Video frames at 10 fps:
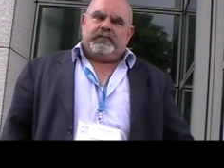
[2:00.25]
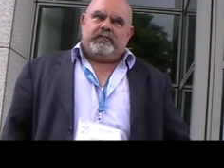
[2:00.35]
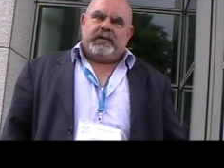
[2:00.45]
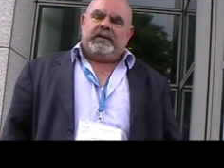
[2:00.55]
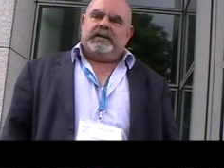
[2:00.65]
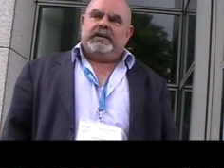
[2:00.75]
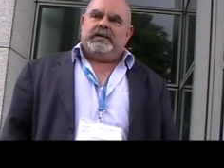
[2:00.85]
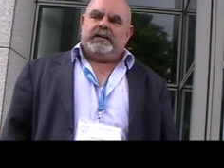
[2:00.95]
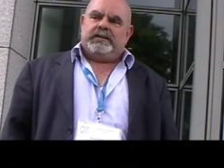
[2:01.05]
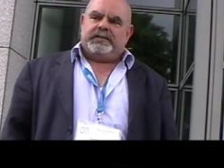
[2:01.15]
the very
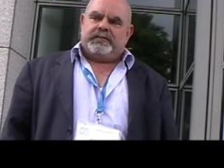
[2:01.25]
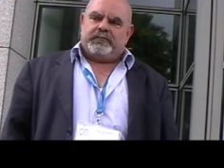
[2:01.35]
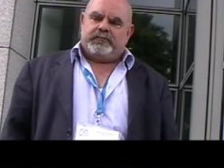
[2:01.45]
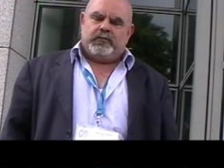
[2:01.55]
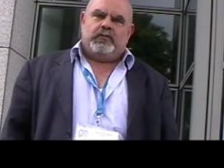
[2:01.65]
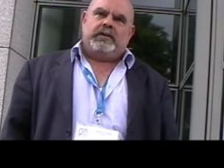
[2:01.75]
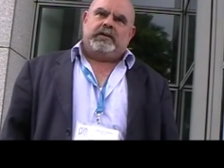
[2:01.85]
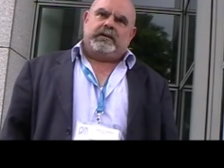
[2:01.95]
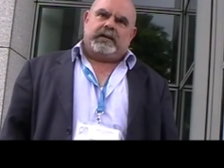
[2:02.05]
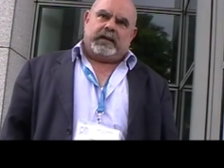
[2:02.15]
few
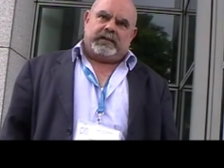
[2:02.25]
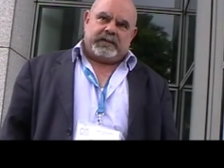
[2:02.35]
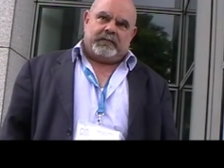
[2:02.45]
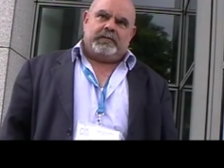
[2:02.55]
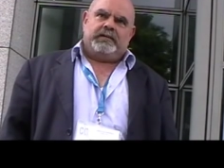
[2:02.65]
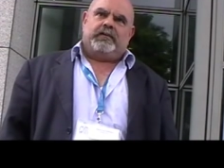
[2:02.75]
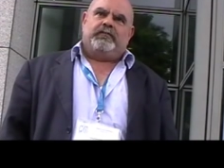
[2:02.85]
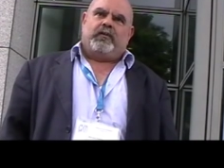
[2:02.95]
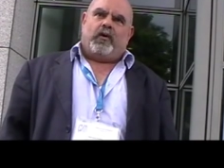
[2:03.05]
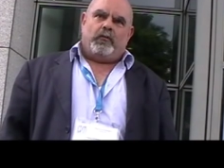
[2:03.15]
examples
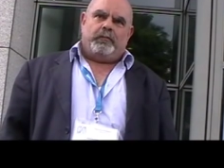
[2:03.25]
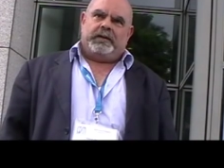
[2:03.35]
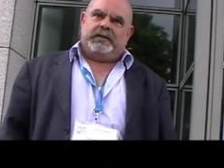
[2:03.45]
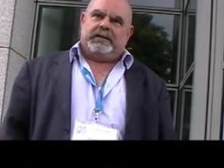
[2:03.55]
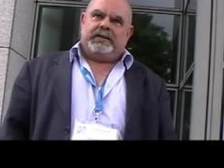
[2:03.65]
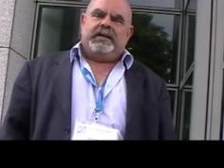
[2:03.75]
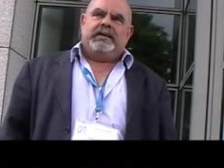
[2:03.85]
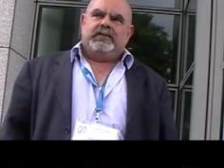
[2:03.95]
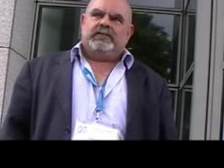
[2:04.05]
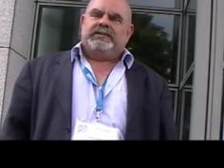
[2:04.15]
of open, eh,
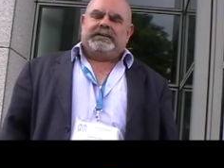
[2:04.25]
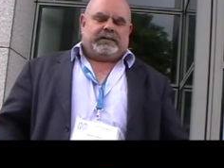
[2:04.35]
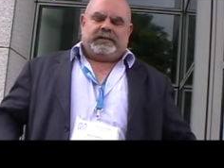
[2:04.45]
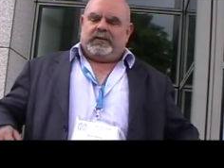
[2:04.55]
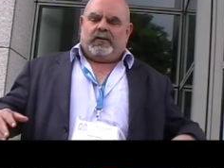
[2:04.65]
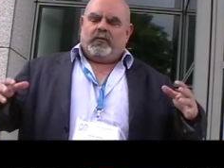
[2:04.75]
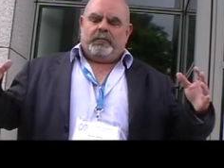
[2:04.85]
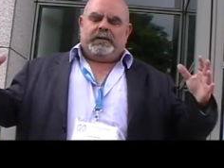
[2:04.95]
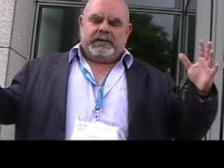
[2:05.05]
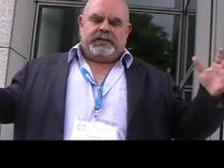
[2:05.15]
not
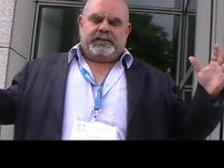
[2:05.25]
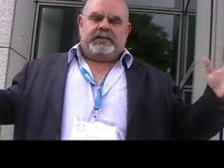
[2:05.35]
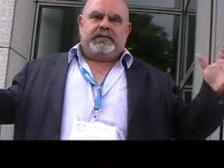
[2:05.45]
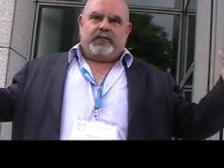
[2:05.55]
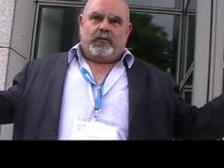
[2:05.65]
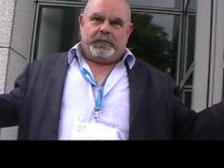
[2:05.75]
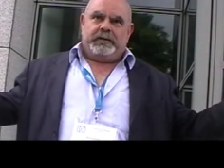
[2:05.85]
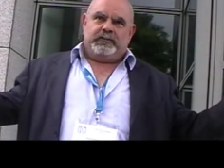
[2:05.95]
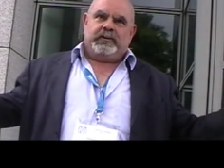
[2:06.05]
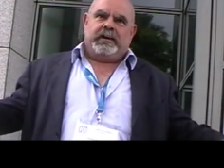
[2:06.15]
open in the sense of
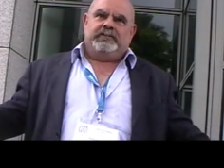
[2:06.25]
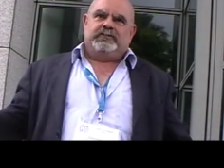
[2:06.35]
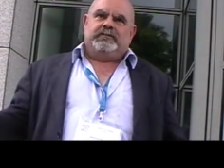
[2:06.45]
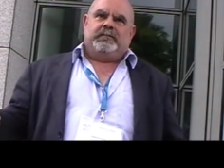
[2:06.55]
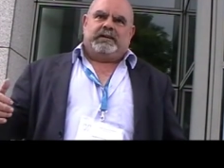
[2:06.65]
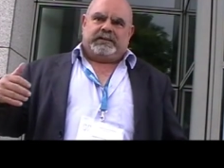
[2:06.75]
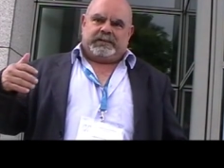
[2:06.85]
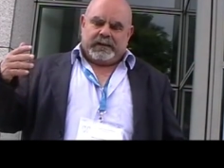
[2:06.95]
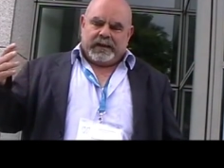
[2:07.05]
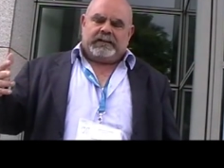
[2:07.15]
open education, but
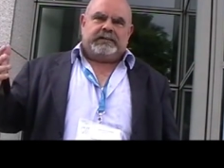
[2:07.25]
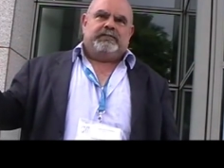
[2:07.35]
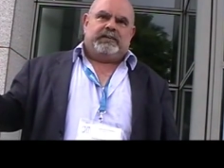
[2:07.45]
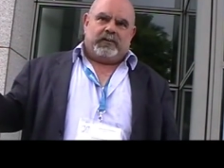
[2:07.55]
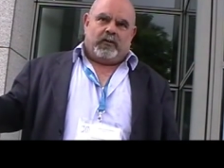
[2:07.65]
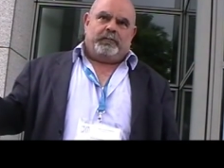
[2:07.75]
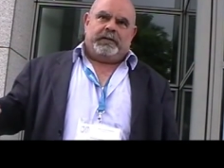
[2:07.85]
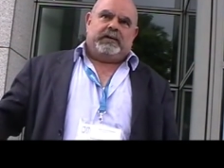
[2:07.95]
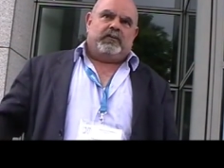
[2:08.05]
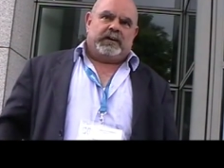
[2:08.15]
relatively
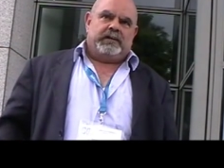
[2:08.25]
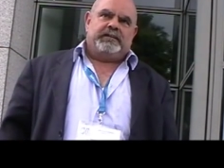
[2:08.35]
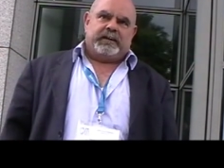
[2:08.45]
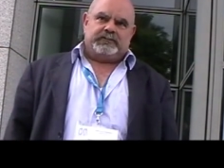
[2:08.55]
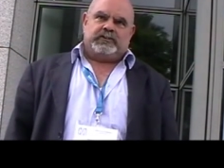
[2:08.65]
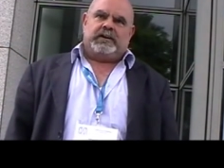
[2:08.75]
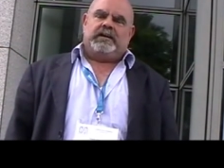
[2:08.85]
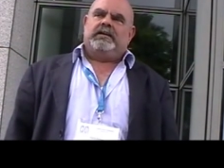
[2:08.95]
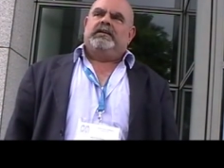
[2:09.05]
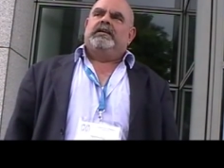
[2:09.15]
open
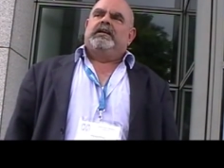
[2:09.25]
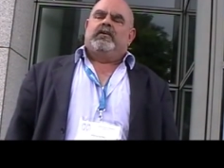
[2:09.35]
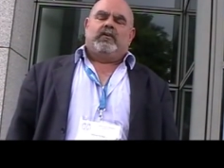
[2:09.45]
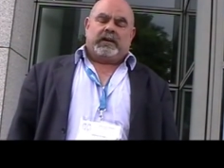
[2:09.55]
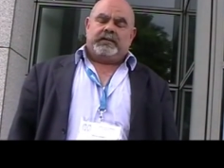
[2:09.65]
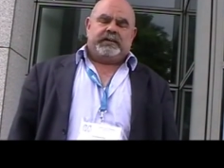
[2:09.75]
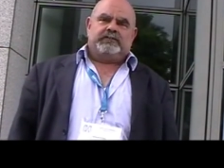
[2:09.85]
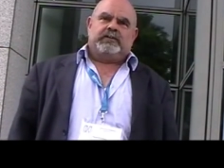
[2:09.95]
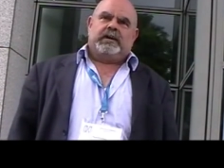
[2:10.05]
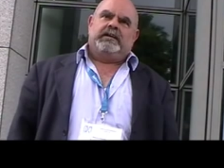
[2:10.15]
organizational,
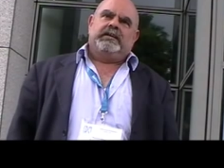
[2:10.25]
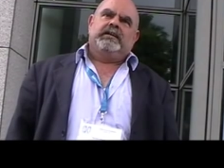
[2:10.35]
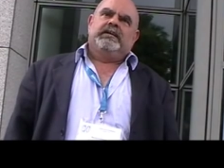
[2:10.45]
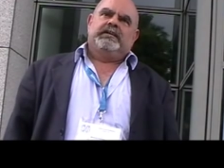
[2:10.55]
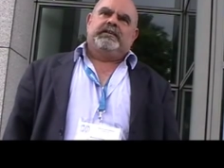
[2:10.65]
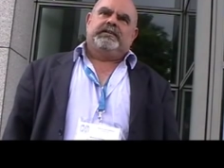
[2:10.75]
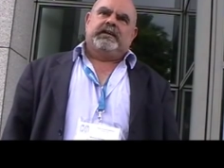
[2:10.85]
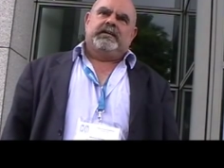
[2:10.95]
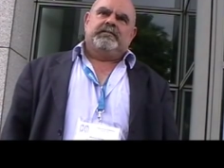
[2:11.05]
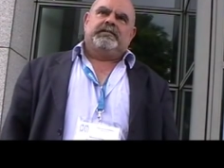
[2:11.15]
organizationally
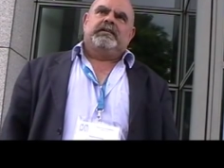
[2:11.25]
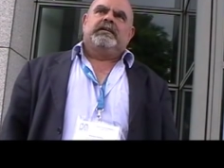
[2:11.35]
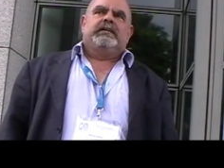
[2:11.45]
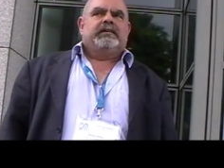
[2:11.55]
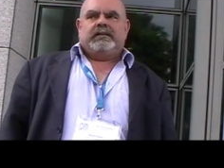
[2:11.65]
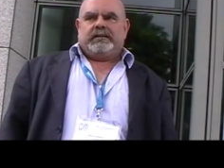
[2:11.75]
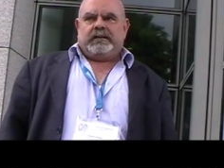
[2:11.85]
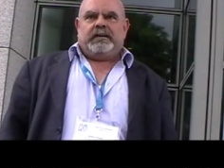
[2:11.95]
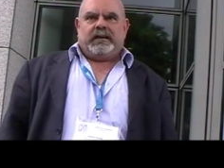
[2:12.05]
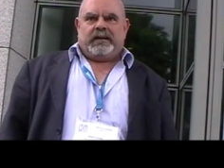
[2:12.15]
systems,
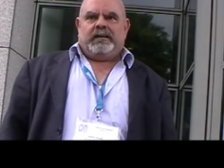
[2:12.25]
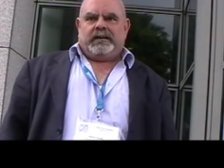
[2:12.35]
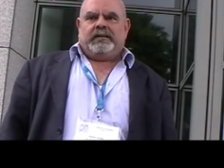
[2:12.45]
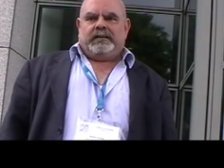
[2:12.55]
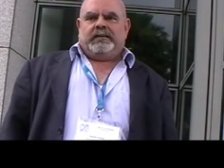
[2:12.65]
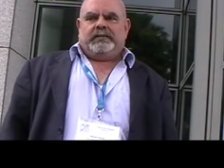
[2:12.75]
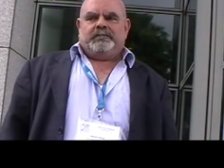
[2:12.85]
uh,